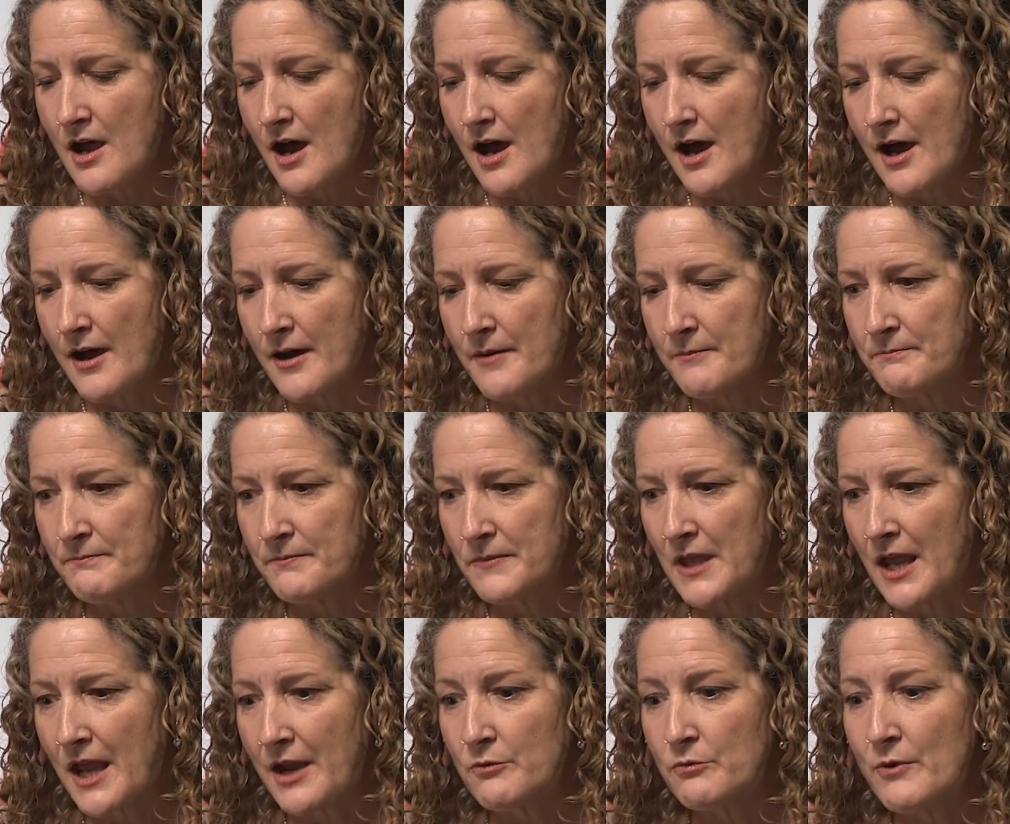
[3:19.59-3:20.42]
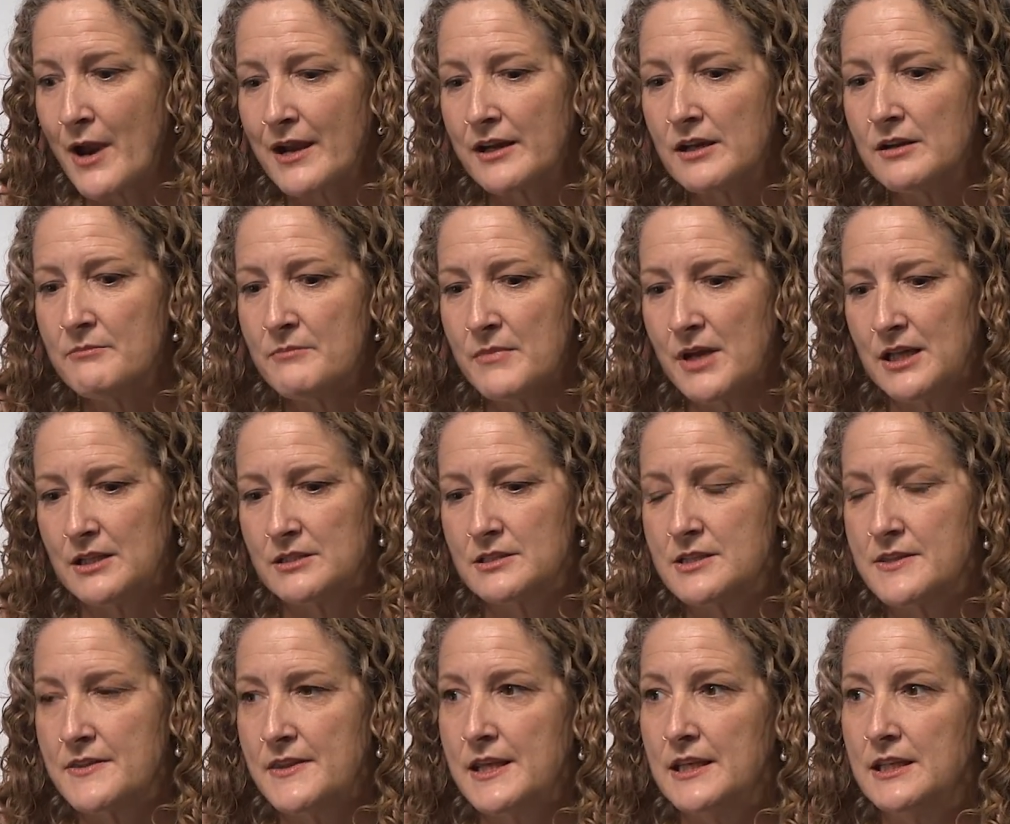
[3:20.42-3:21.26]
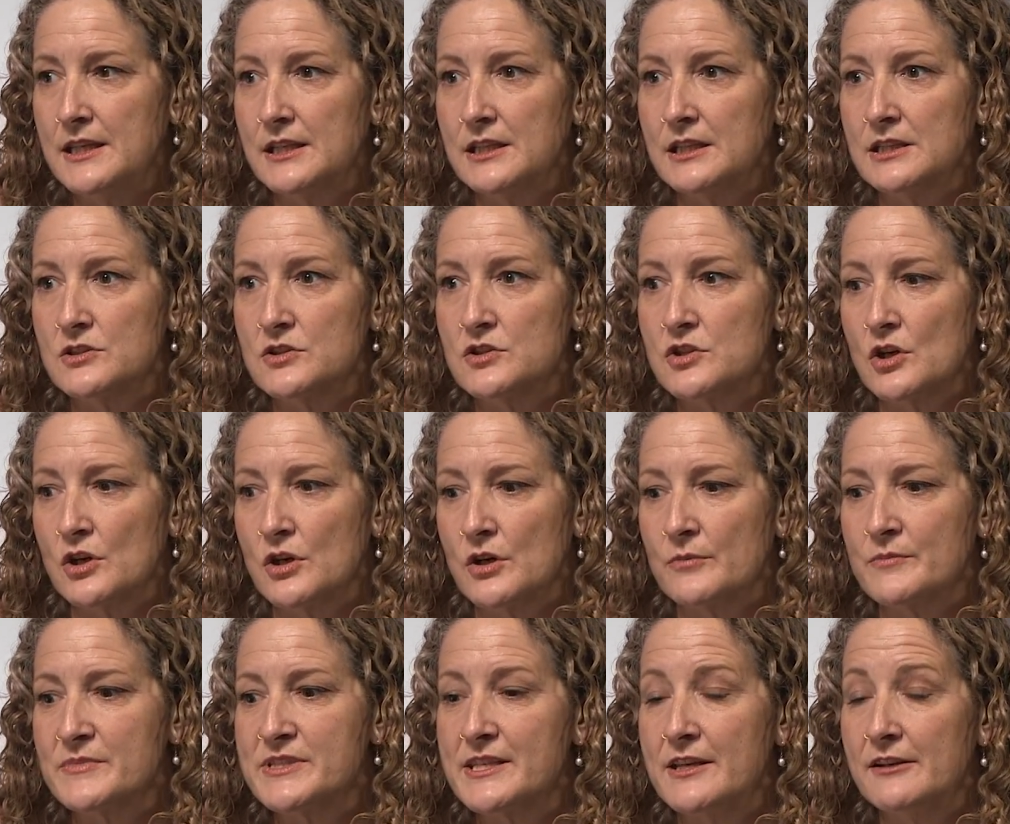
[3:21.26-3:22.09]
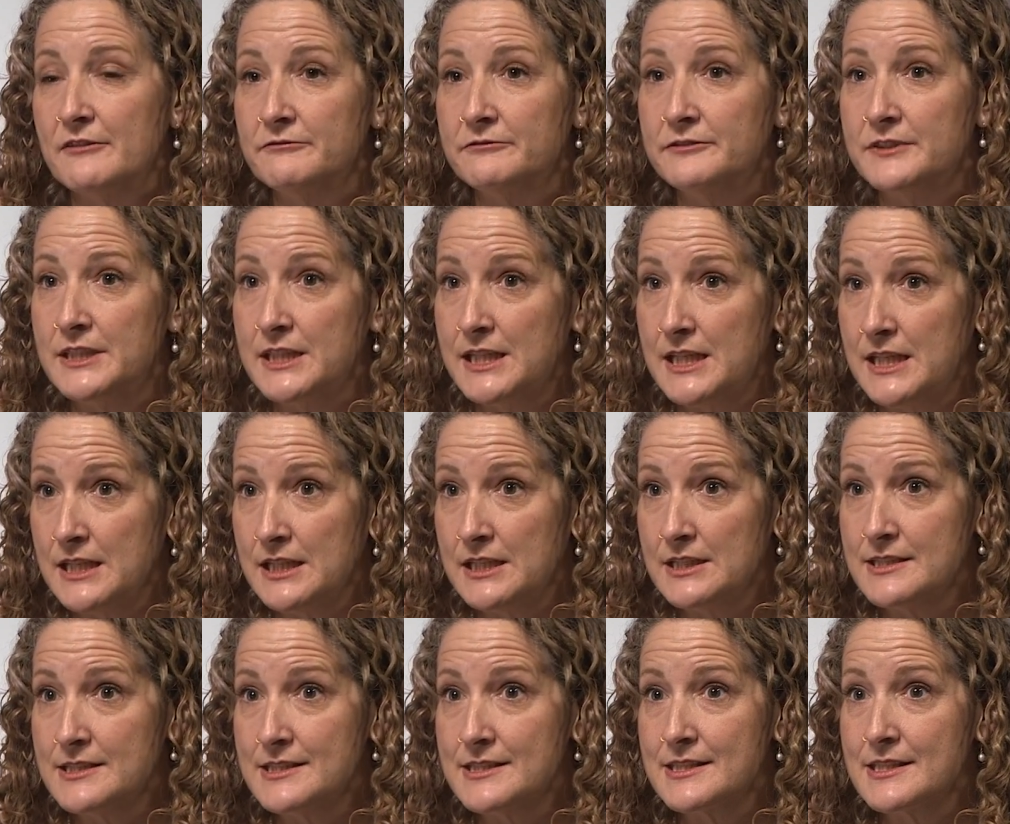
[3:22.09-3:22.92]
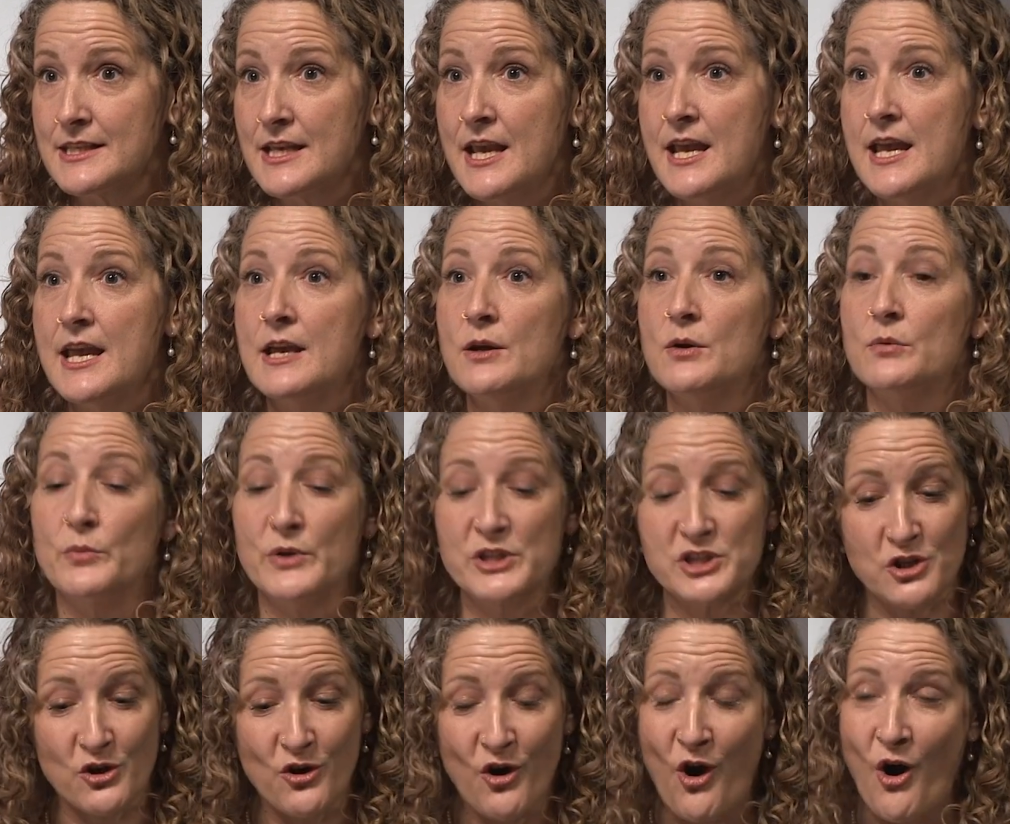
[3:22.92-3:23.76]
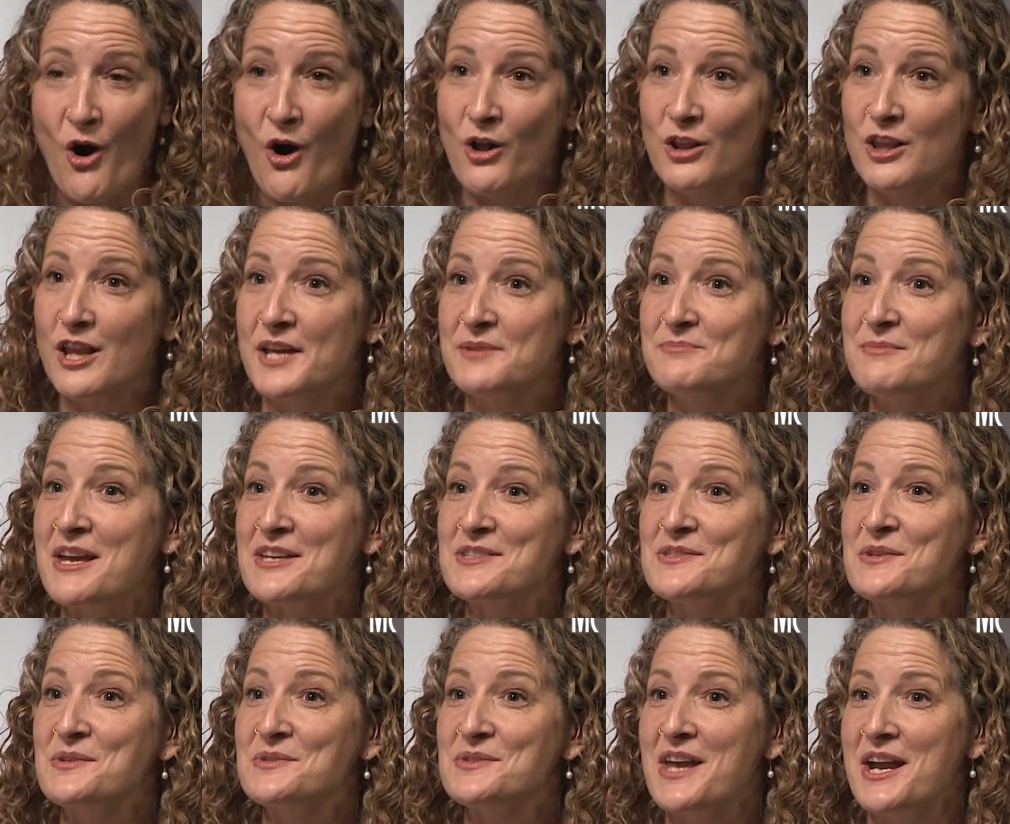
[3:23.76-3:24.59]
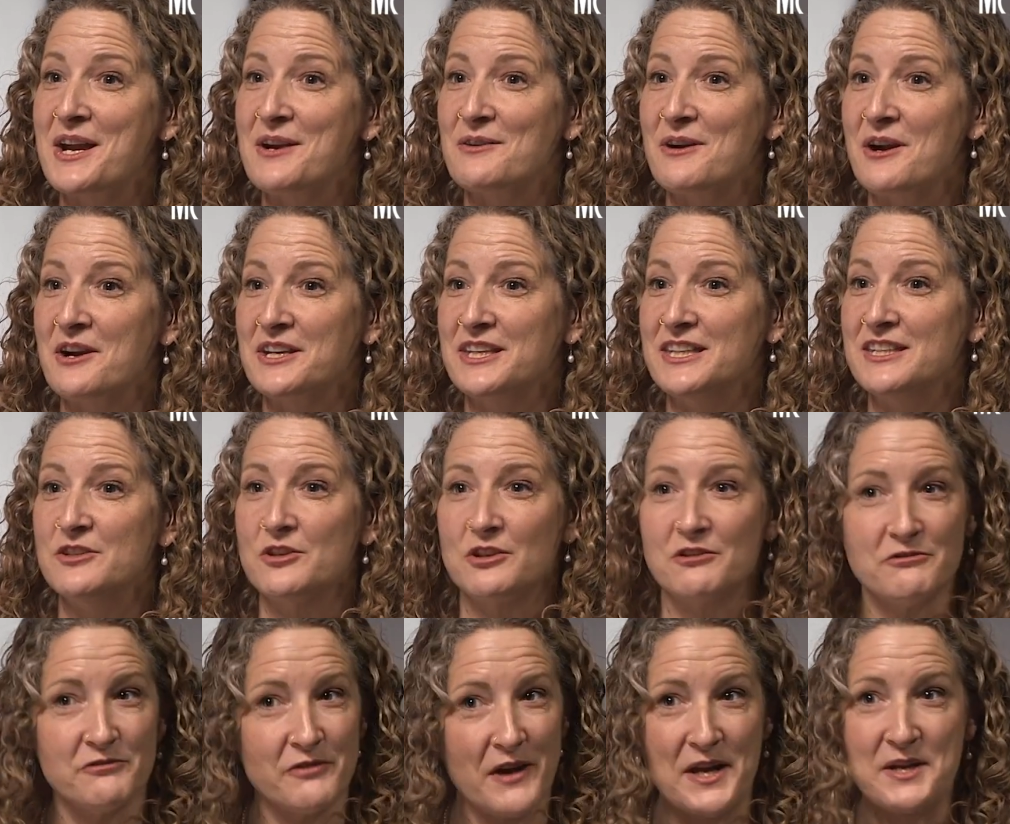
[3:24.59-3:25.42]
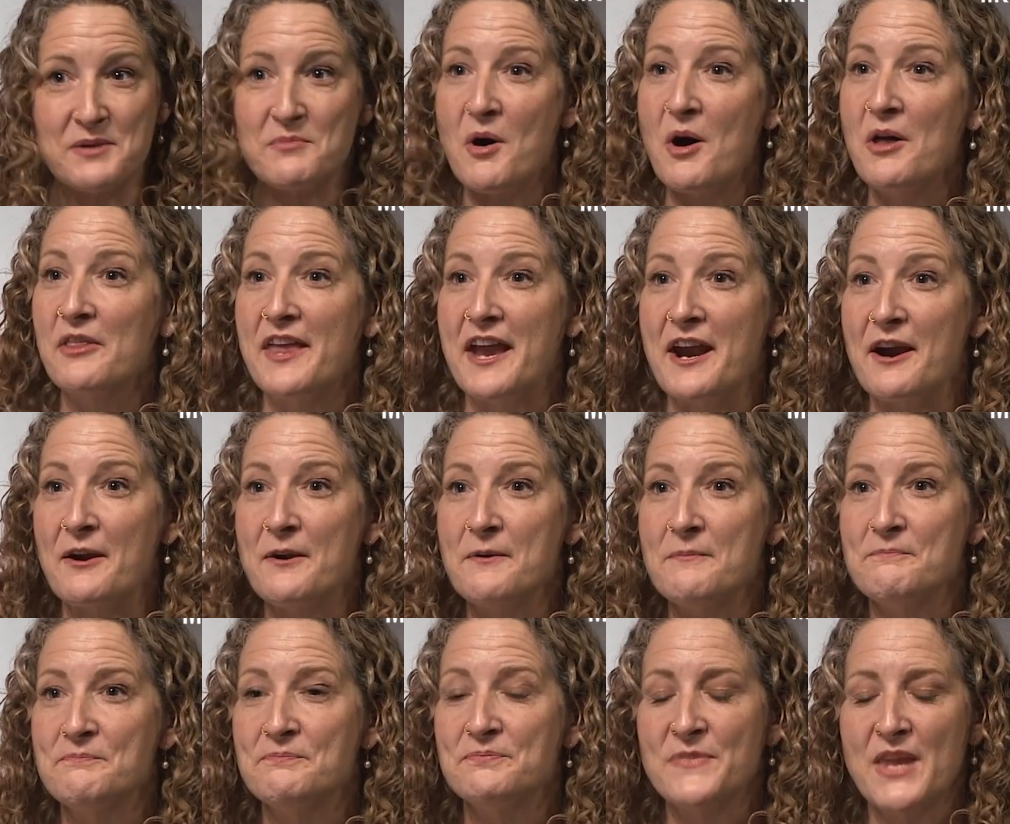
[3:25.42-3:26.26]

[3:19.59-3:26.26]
I recommend thinking in terms of needs, which are all on Maslow's hierarchy. You can find them all there.